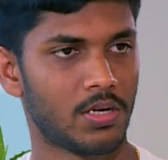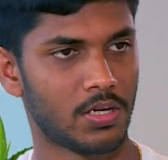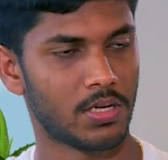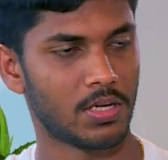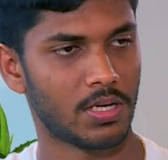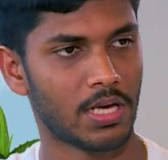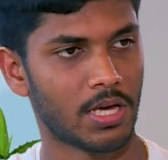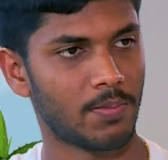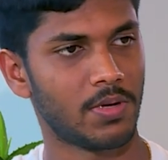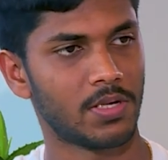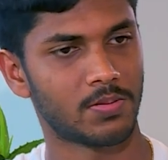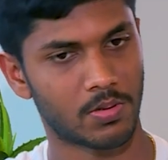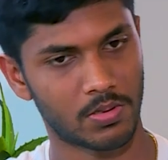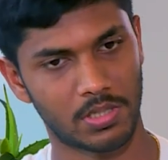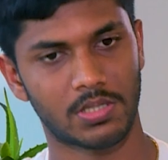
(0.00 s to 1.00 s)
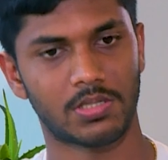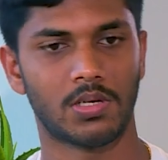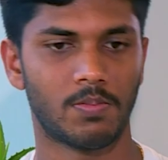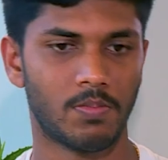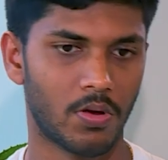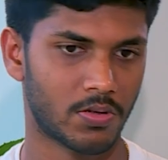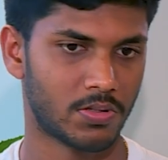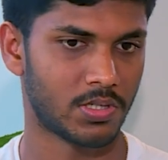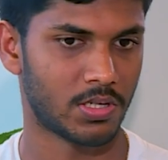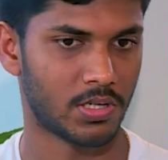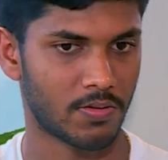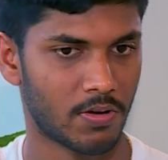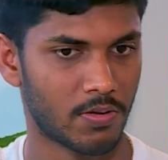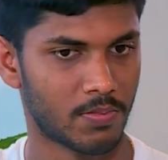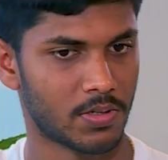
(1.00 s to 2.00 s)
AI-based projects and
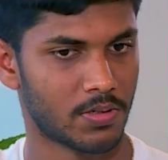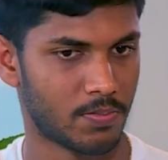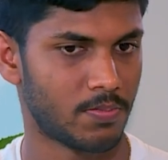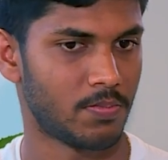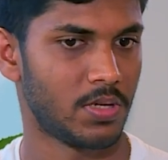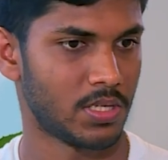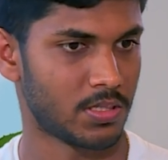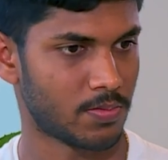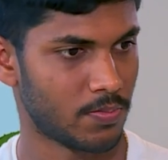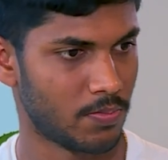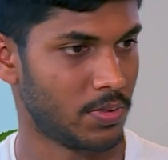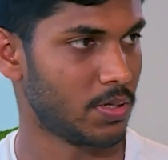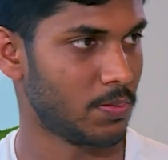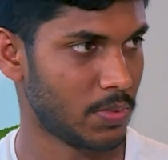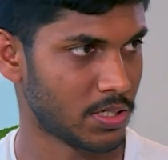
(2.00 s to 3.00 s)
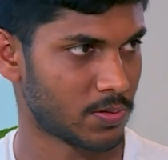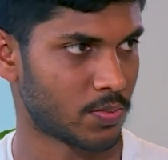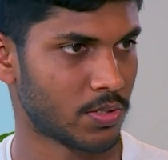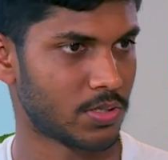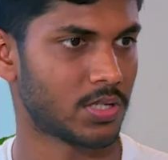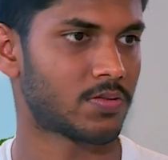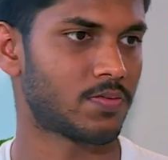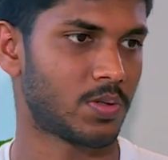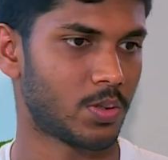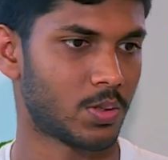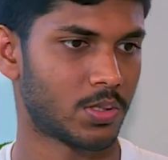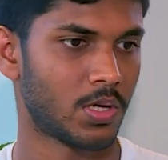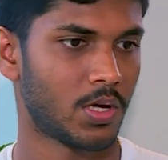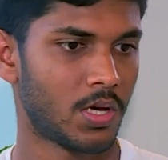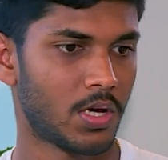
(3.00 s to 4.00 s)
blockchain development-based projects,
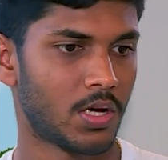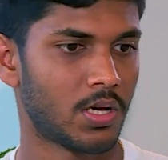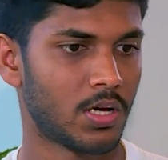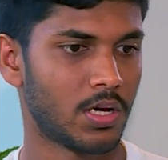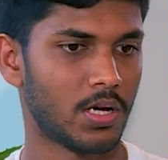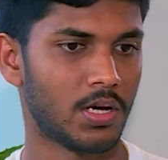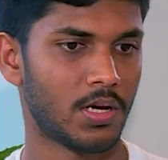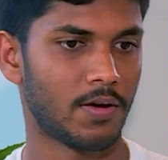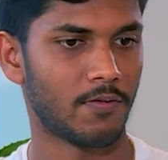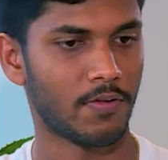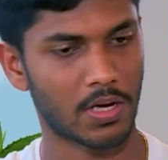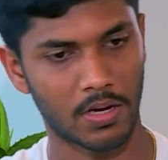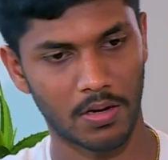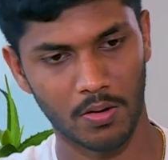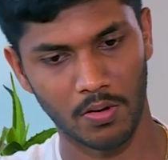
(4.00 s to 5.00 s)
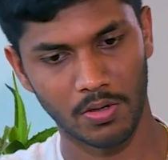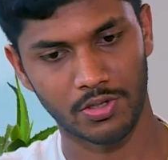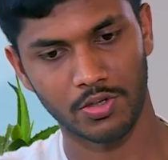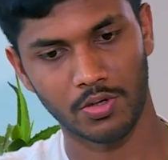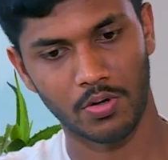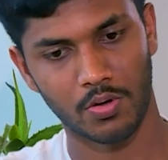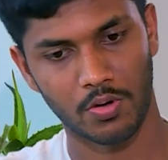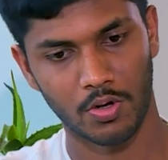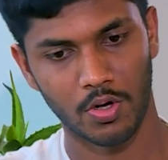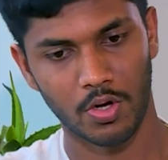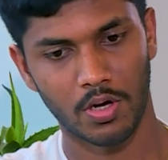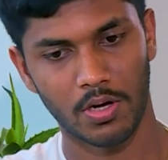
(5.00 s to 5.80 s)
because we are also